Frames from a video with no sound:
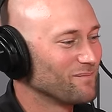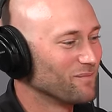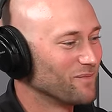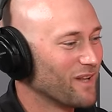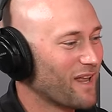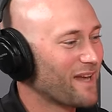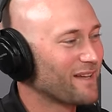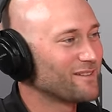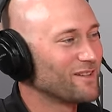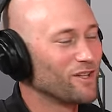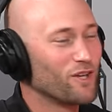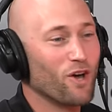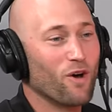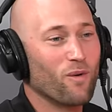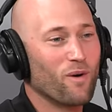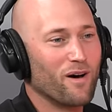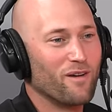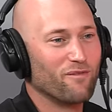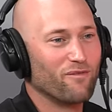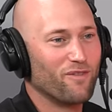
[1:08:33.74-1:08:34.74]
likely
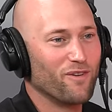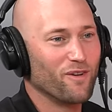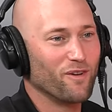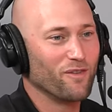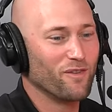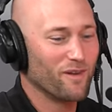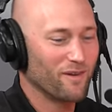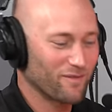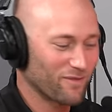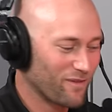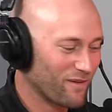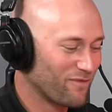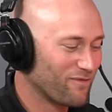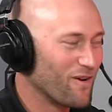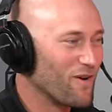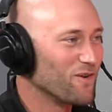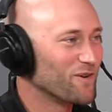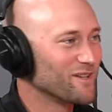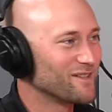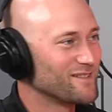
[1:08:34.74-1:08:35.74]
go unfilled. The the
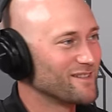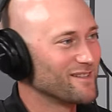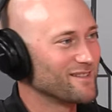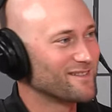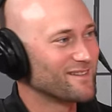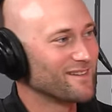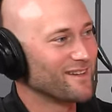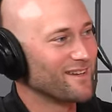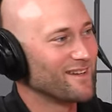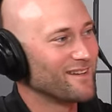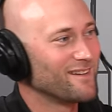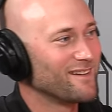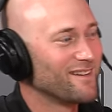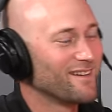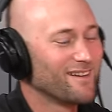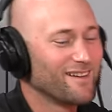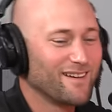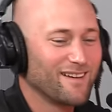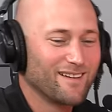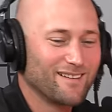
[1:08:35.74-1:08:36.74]
focus is to get
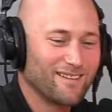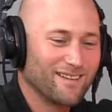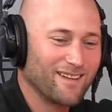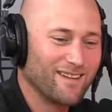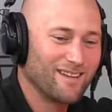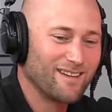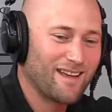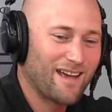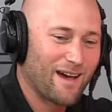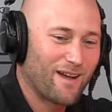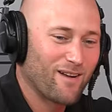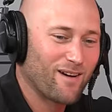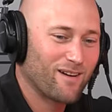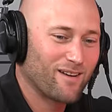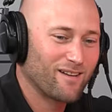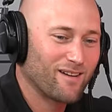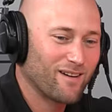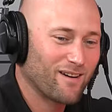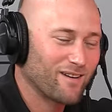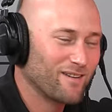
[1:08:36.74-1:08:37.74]
to get dad on
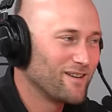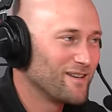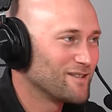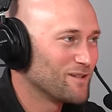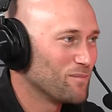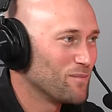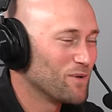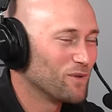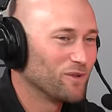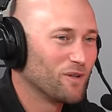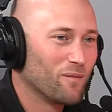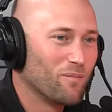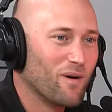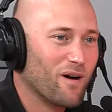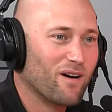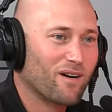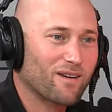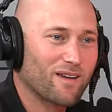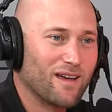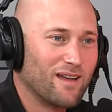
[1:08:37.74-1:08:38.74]
a on a decent mule deer
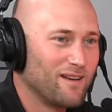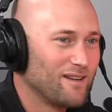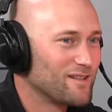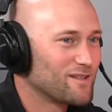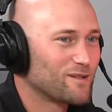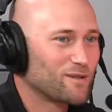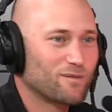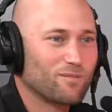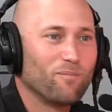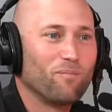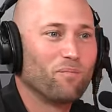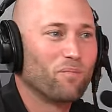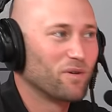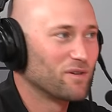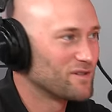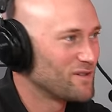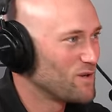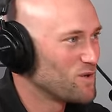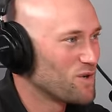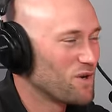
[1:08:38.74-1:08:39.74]
buck, and it's
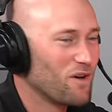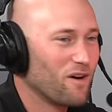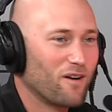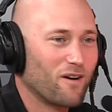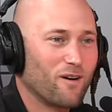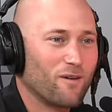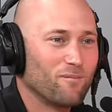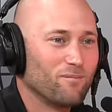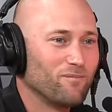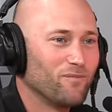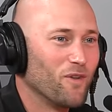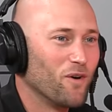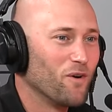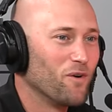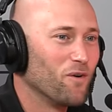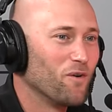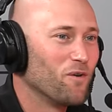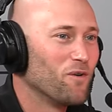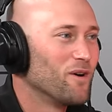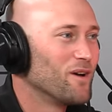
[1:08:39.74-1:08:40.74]
Precision Hunter.
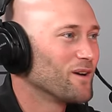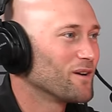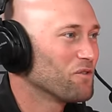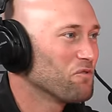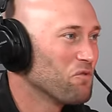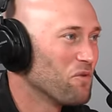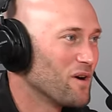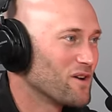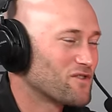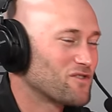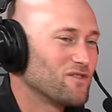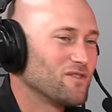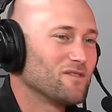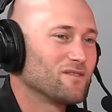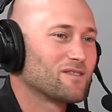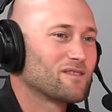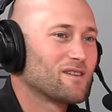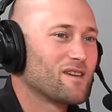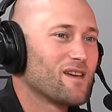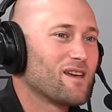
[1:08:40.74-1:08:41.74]
No mm.
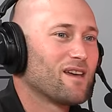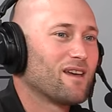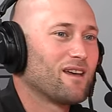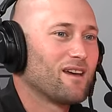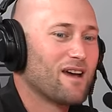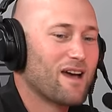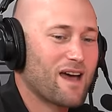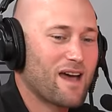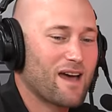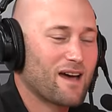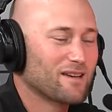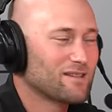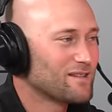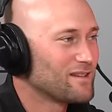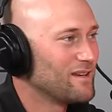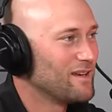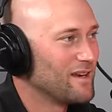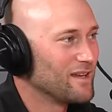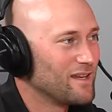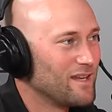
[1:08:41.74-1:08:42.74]
questions
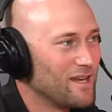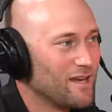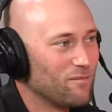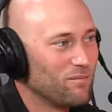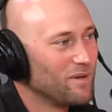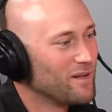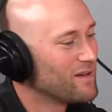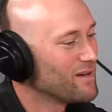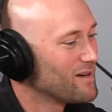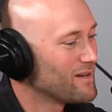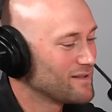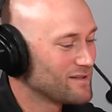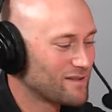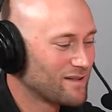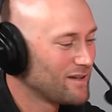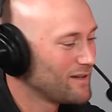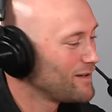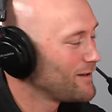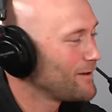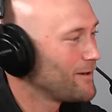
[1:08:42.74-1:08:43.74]
asked. And again, because